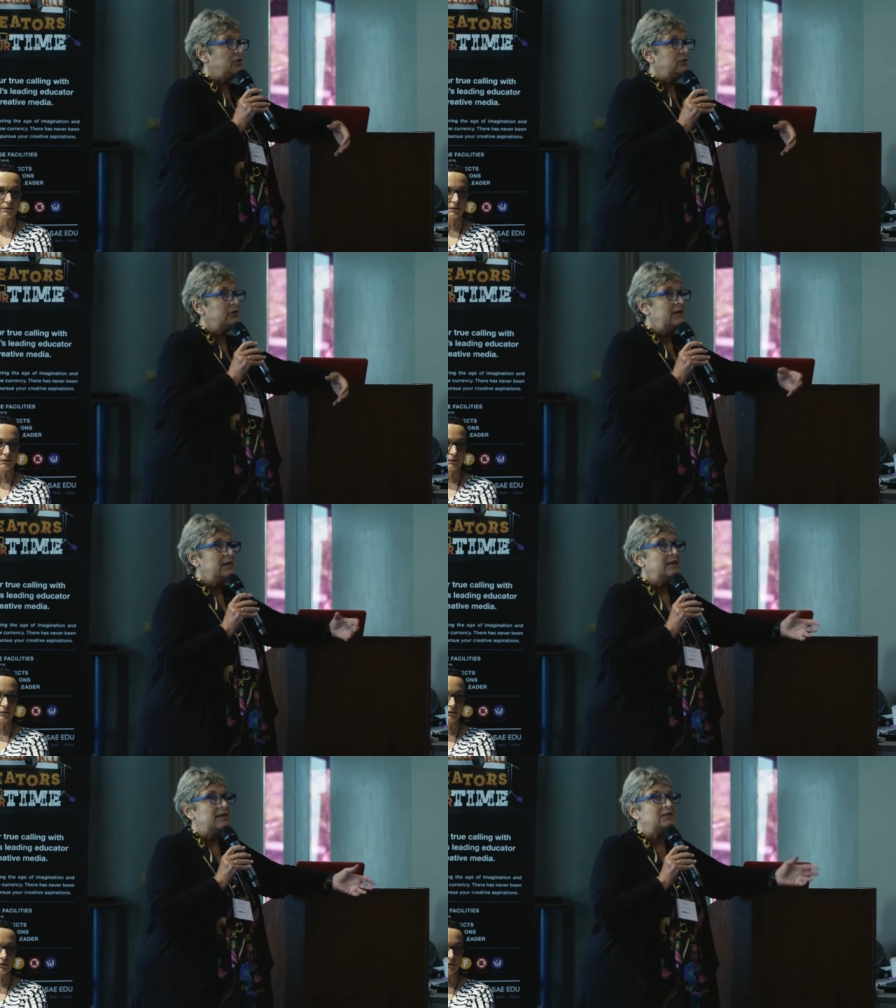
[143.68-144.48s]
to
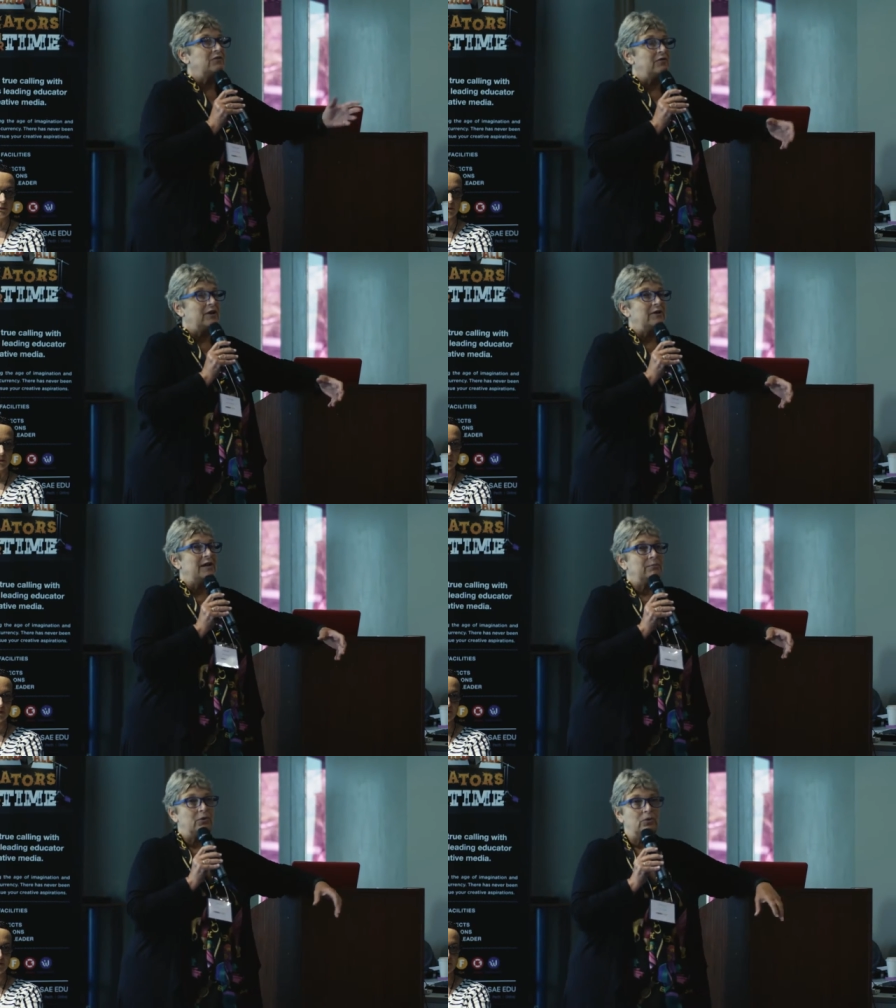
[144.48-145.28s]
that is a
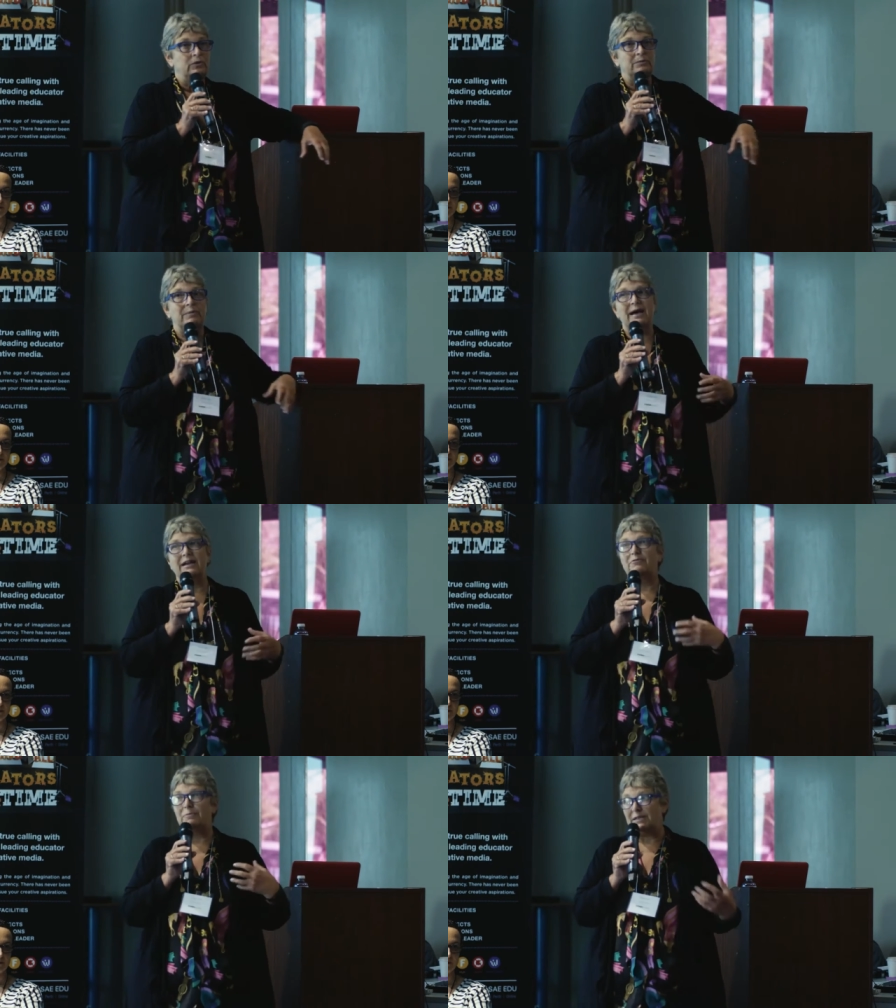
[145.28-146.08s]
very important
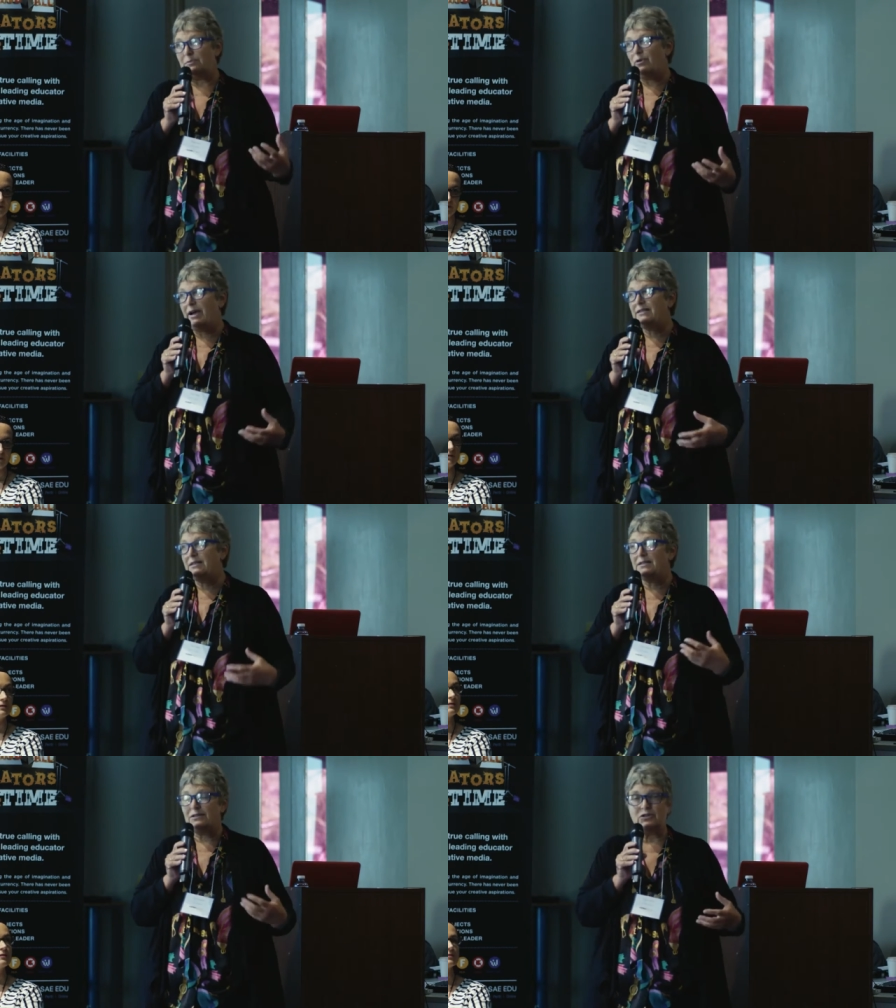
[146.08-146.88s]
part of best
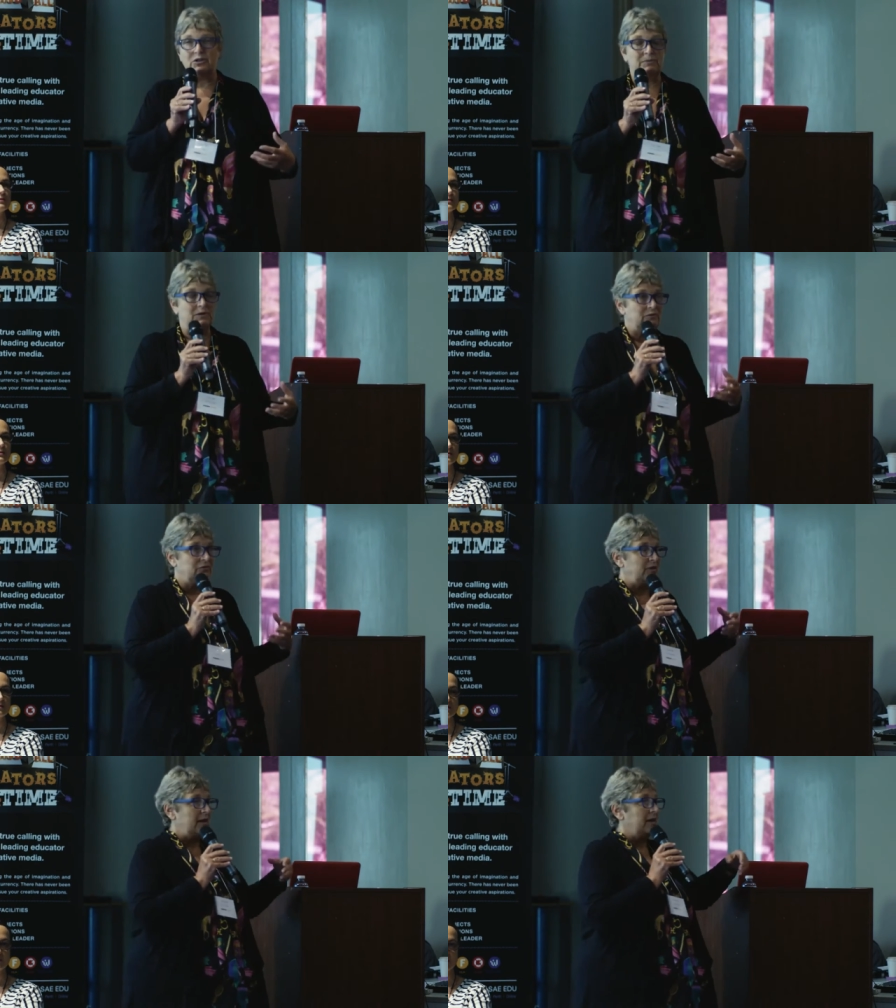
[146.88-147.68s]
practice in terms
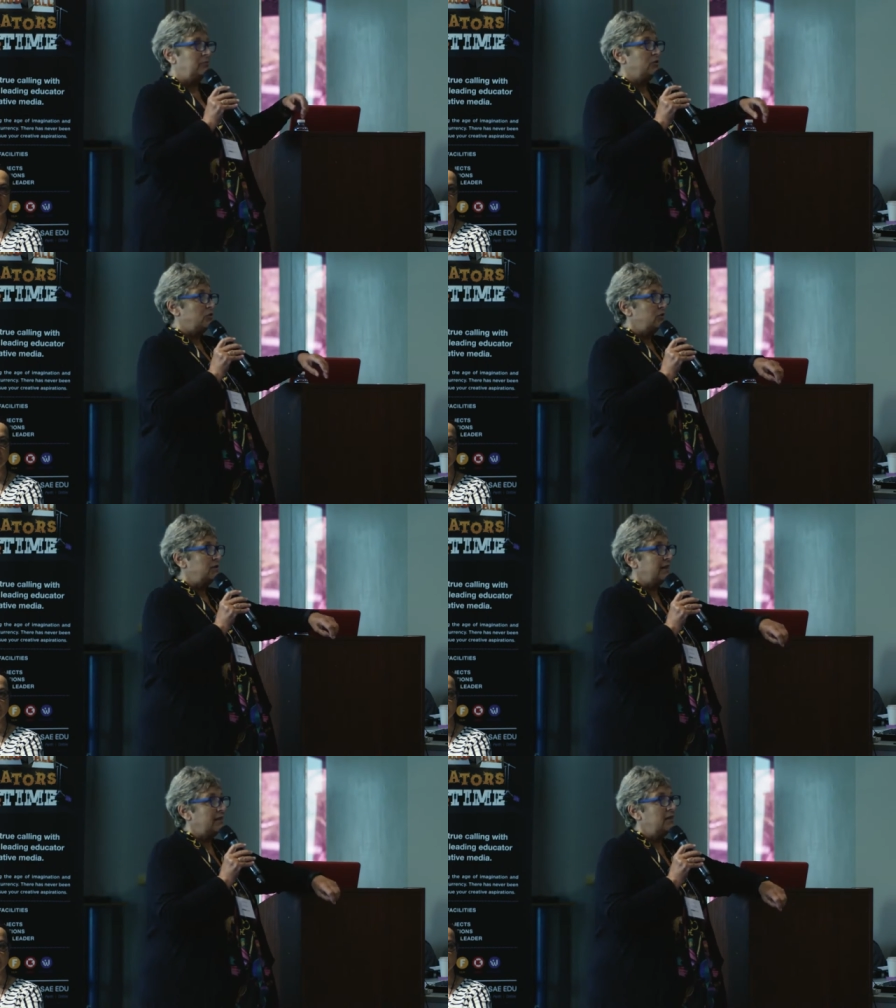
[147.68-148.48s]
of uh,
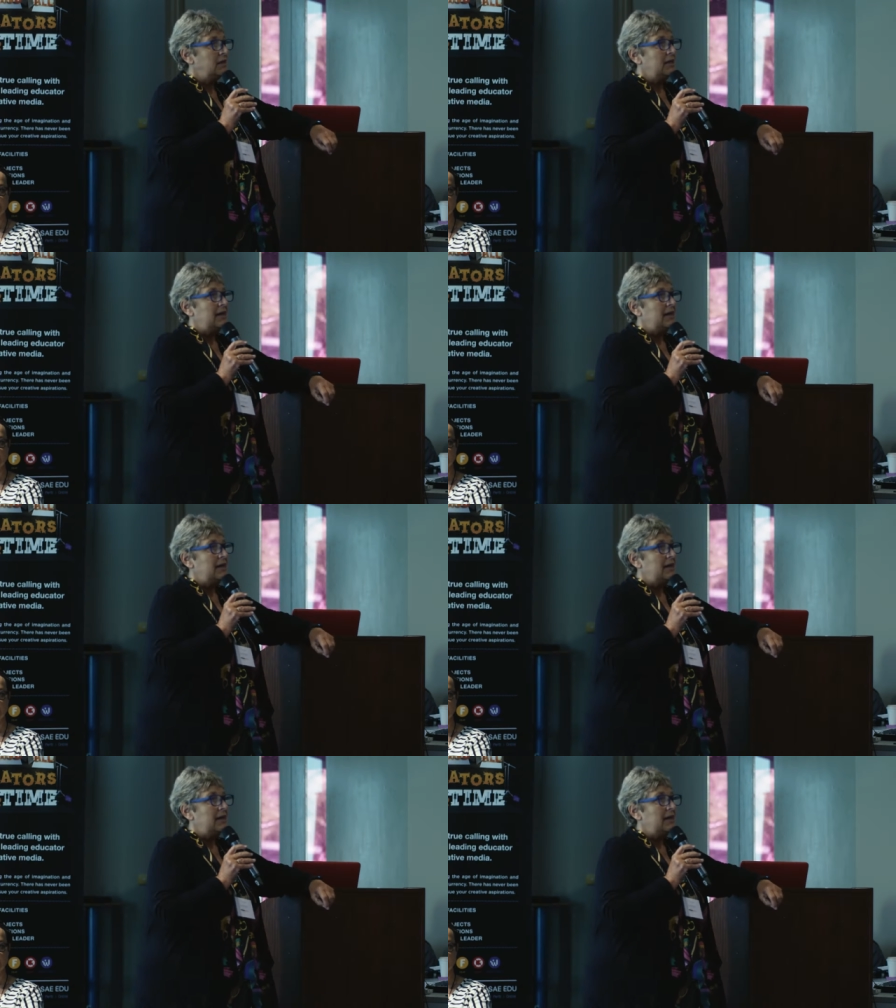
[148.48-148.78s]
producing